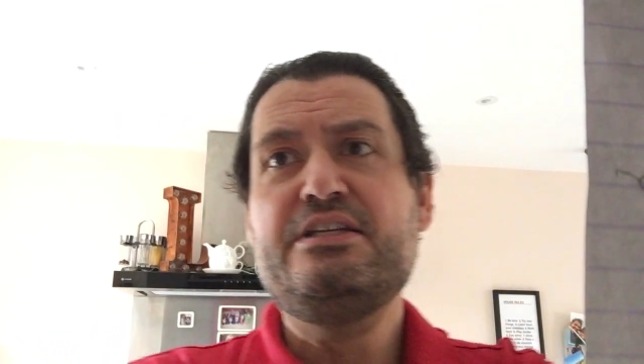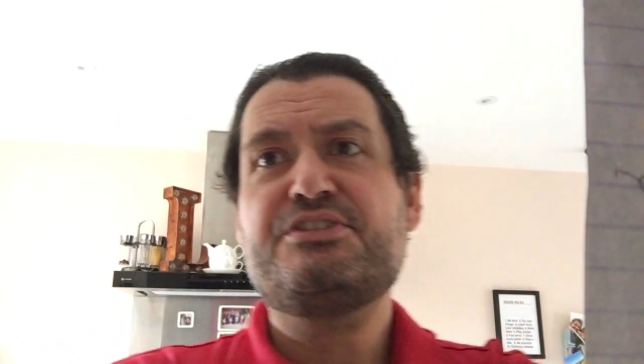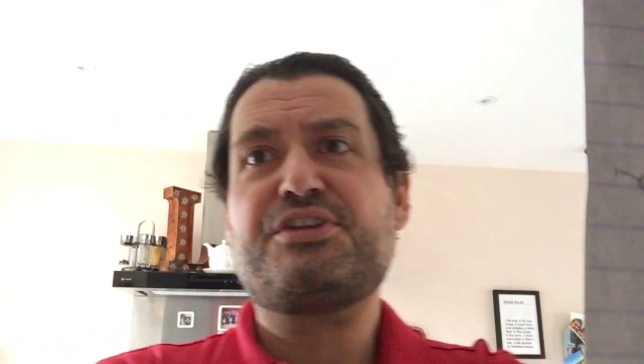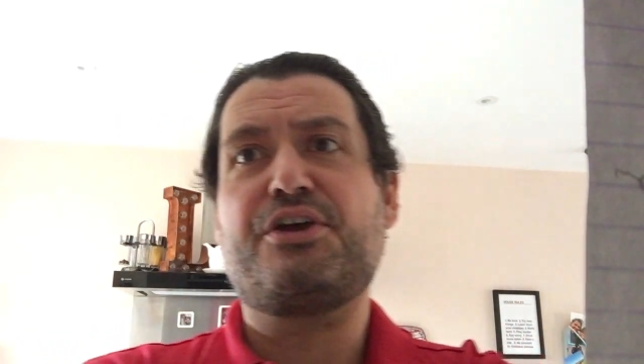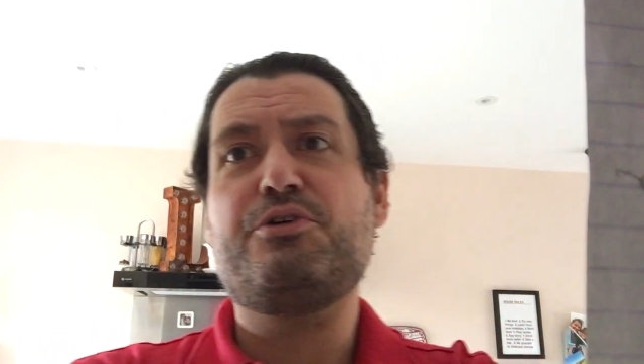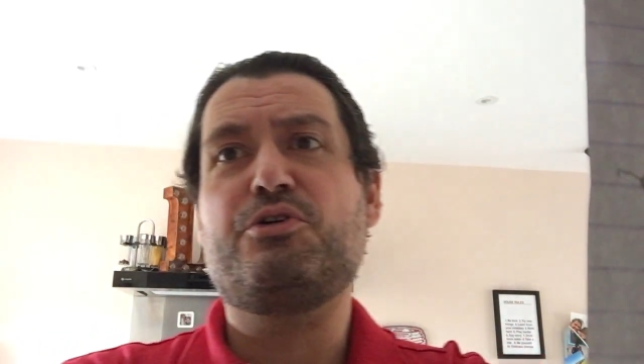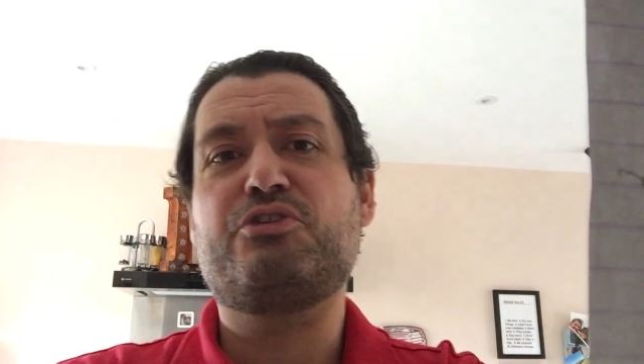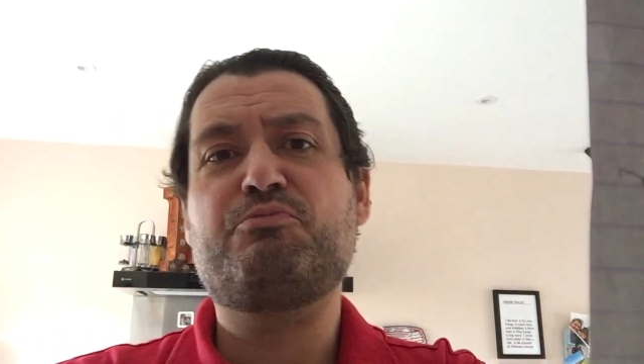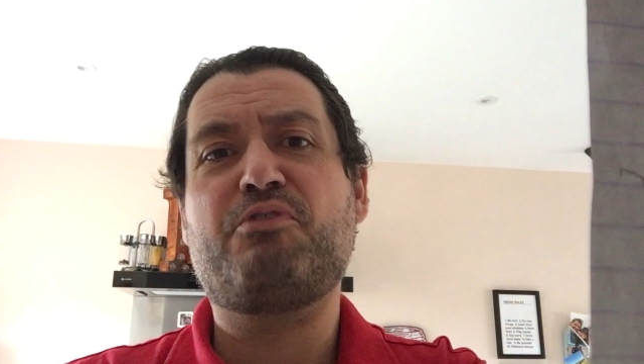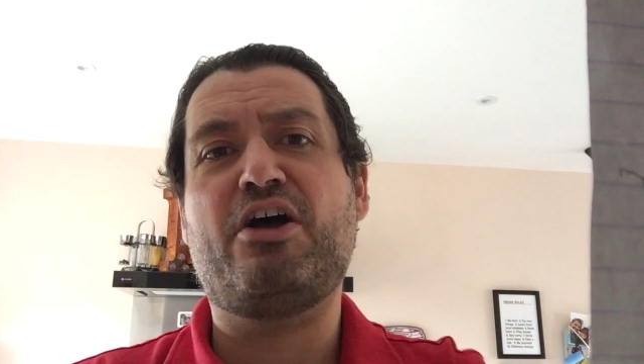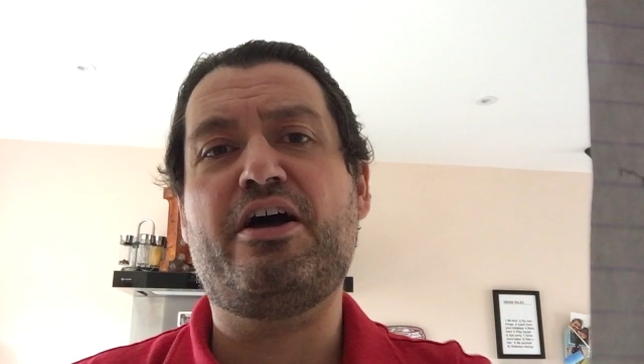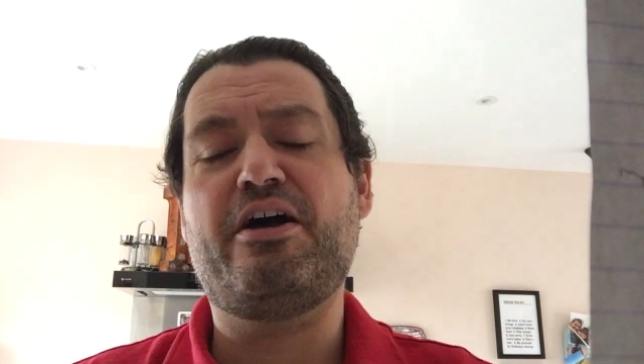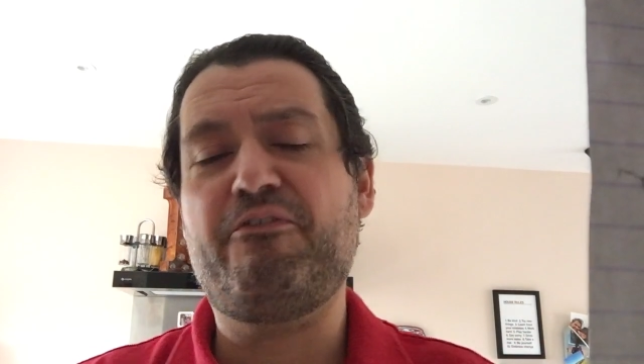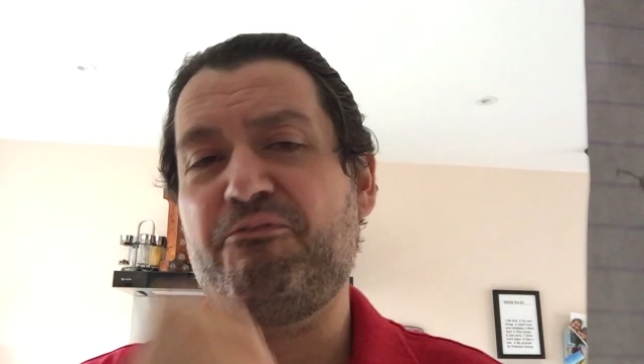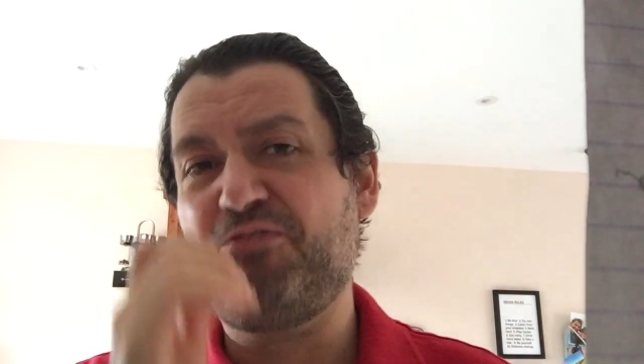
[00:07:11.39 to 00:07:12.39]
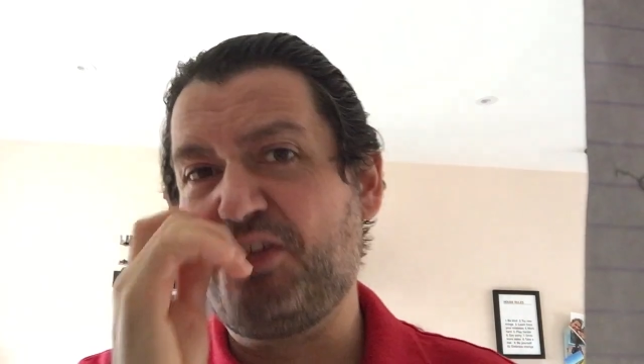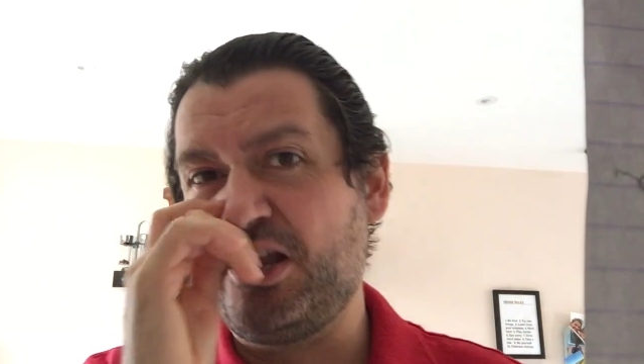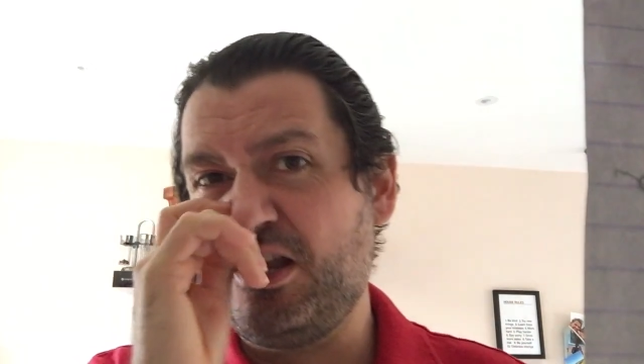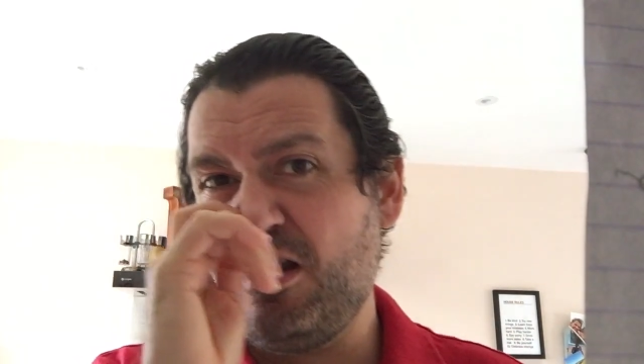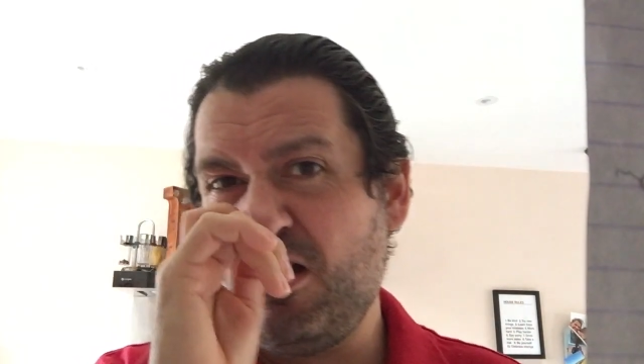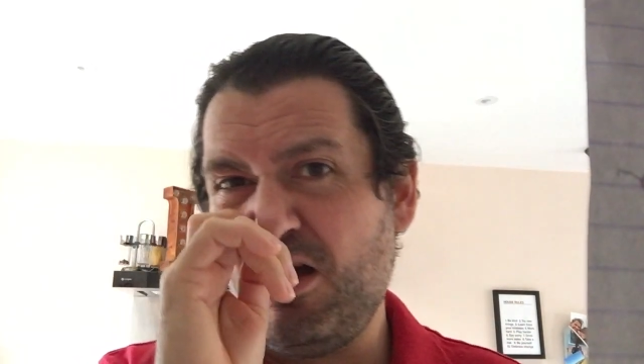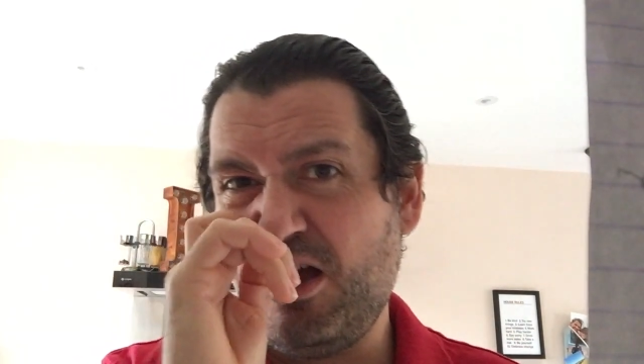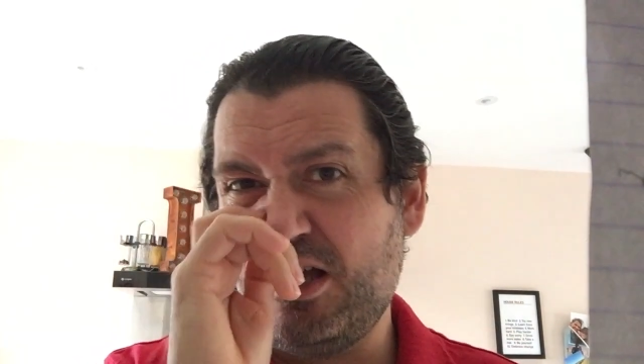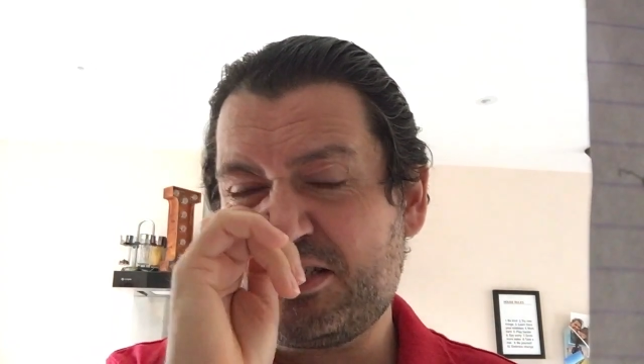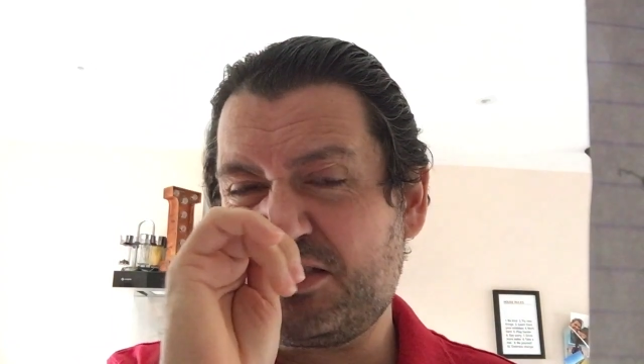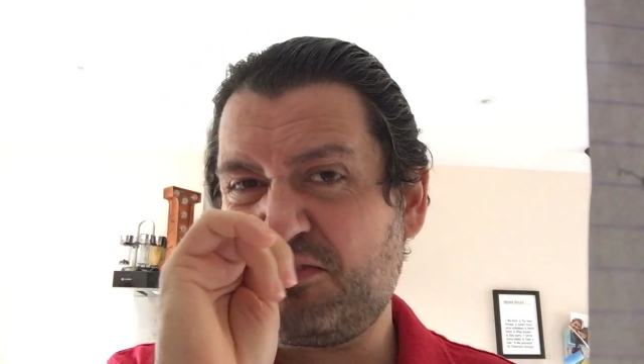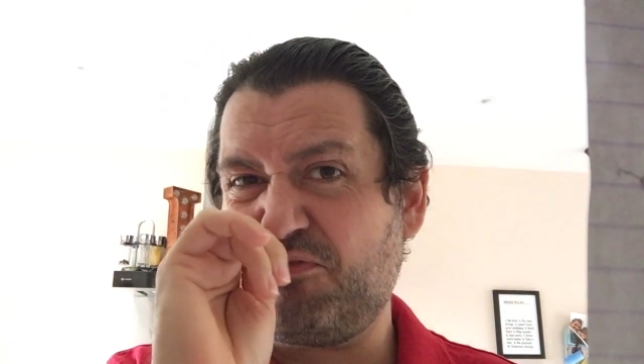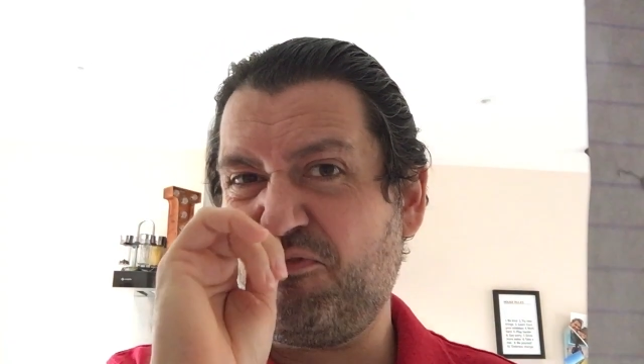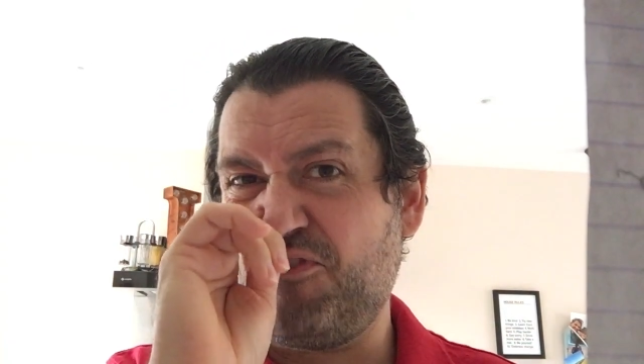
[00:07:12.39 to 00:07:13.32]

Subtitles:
So the last